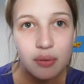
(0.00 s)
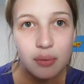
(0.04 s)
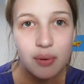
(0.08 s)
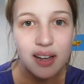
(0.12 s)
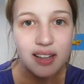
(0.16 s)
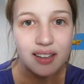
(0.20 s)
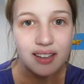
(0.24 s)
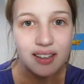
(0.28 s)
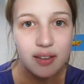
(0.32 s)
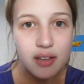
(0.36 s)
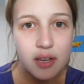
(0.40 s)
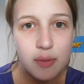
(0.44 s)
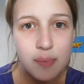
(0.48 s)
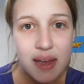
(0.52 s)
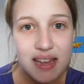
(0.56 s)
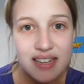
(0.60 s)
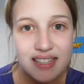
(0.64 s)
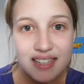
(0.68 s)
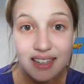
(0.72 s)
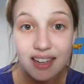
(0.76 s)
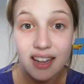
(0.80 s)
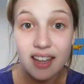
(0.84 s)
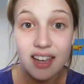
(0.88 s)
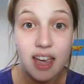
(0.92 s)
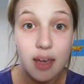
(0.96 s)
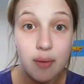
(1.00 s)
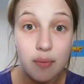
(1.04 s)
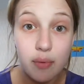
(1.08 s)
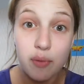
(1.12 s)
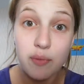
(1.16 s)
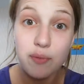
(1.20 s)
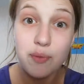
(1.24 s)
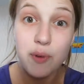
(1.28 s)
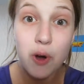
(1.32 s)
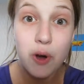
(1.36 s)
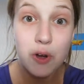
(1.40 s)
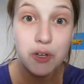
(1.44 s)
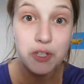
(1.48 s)
well, it basically came from
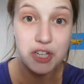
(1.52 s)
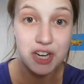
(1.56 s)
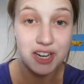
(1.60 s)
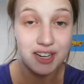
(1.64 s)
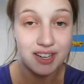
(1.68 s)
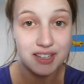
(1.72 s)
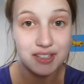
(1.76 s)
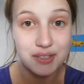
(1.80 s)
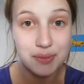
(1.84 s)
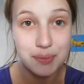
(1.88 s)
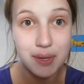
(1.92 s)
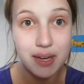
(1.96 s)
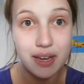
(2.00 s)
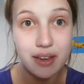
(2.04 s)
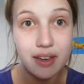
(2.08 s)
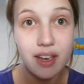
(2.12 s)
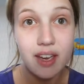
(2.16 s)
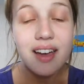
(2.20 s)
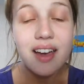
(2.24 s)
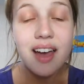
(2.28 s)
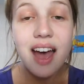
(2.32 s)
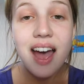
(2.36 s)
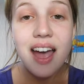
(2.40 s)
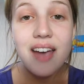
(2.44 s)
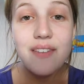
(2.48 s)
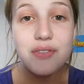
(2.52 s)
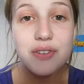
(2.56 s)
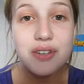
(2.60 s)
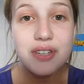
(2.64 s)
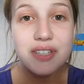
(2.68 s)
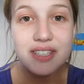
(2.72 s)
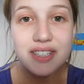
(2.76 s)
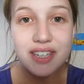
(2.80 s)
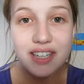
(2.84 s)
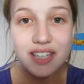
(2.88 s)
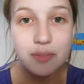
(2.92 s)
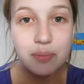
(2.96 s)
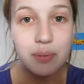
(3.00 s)
4chan last week. I've
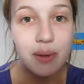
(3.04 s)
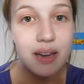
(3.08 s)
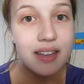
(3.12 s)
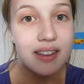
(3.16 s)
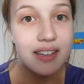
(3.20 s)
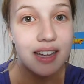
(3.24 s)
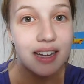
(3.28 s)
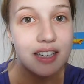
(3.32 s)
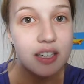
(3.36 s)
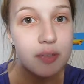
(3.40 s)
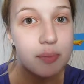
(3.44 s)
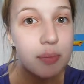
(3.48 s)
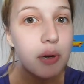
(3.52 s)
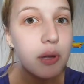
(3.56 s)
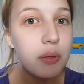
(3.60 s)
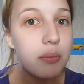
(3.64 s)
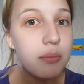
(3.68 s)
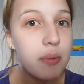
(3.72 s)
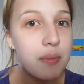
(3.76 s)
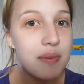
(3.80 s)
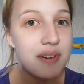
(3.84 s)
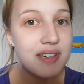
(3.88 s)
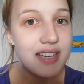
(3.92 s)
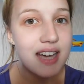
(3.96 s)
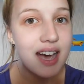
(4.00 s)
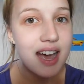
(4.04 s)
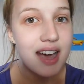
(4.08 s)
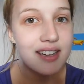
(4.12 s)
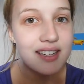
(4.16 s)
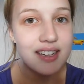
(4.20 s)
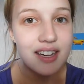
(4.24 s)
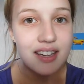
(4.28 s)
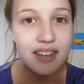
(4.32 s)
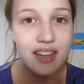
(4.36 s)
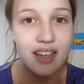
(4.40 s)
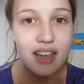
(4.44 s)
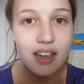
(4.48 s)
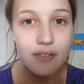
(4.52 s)
just explained that to both mum and dad
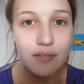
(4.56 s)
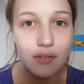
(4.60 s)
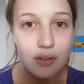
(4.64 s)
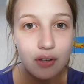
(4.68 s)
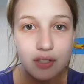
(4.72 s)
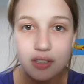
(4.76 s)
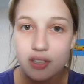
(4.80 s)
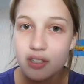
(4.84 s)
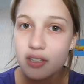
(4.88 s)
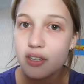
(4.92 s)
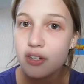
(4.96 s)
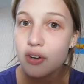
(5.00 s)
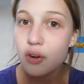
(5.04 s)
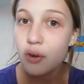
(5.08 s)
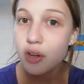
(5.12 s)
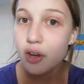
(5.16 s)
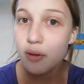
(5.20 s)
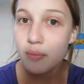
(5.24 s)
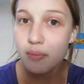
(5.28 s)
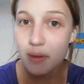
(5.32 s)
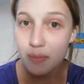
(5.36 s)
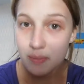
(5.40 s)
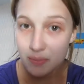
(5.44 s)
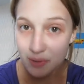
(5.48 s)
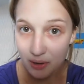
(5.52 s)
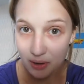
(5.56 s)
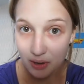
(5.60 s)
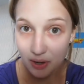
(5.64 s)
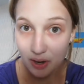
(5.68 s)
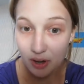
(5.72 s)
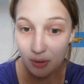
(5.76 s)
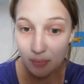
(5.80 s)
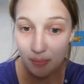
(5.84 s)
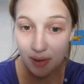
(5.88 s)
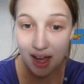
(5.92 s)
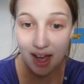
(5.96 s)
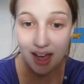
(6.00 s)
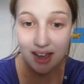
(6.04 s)
and they have looked at
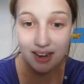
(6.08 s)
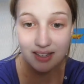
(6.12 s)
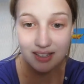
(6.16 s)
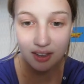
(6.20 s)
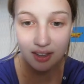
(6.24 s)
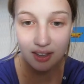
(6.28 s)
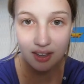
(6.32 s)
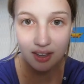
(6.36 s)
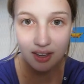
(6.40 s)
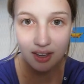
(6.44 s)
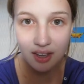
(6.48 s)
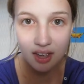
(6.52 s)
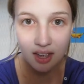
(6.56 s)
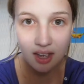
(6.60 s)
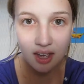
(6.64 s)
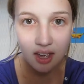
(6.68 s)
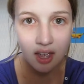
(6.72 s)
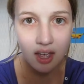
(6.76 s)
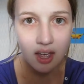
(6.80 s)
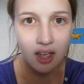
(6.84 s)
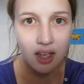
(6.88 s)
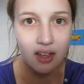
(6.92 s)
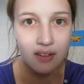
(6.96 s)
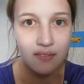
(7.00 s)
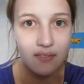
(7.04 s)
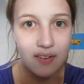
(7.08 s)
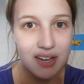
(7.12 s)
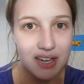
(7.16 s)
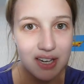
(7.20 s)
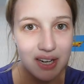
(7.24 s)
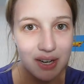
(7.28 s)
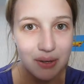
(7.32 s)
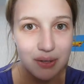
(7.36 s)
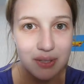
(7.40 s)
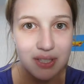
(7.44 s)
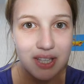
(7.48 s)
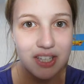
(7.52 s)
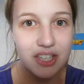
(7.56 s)
knowyourmeme.com and the
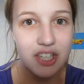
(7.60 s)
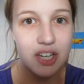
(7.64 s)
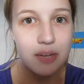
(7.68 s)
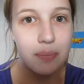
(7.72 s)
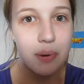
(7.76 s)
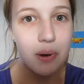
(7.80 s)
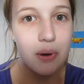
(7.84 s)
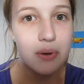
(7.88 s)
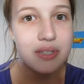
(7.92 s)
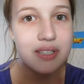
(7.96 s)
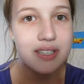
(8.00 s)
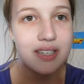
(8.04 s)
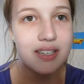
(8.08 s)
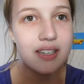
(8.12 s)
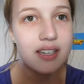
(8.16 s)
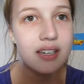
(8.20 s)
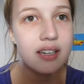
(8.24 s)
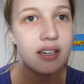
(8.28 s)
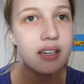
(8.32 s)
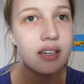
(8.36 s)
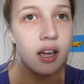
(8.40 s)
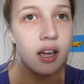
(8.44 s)
videos that she posted.